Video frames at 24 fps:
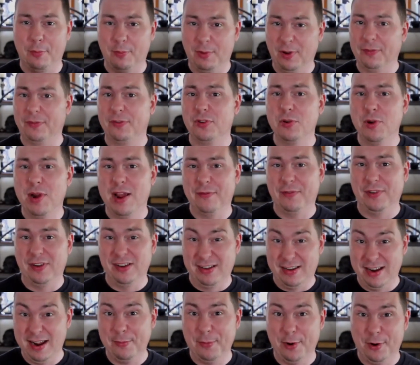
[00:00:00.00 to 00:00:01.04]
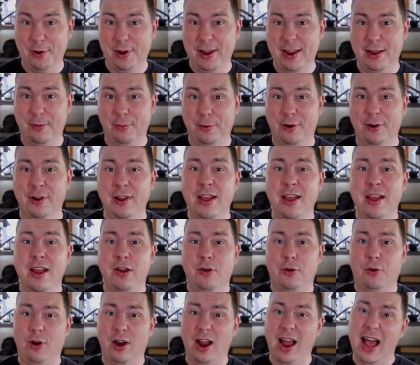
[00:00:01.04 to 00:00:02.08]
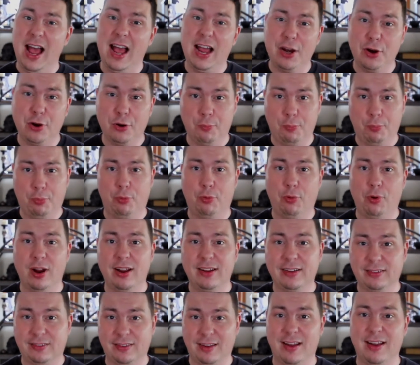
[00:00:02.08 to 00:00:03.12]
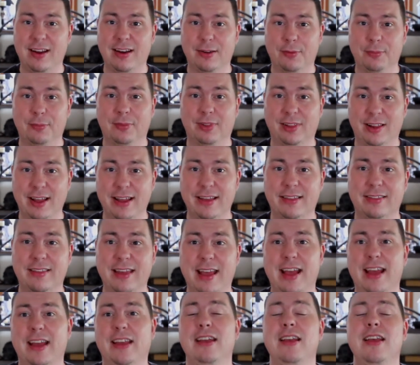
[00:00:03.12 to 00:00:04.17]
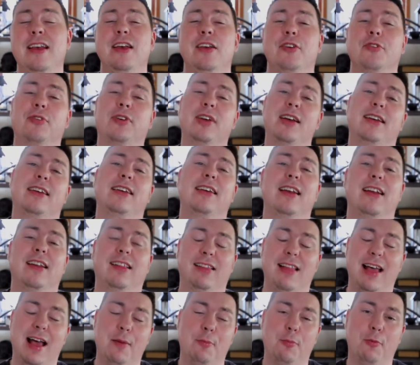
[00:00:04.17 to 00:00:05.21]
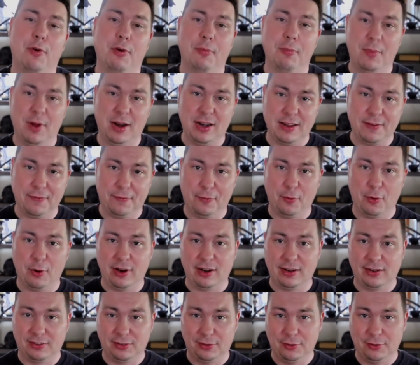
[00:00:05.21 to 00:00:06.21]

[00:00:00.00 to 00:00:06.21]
But if you have a demo hammer or a higher priced item like that, you're gonna get a lot more money for it.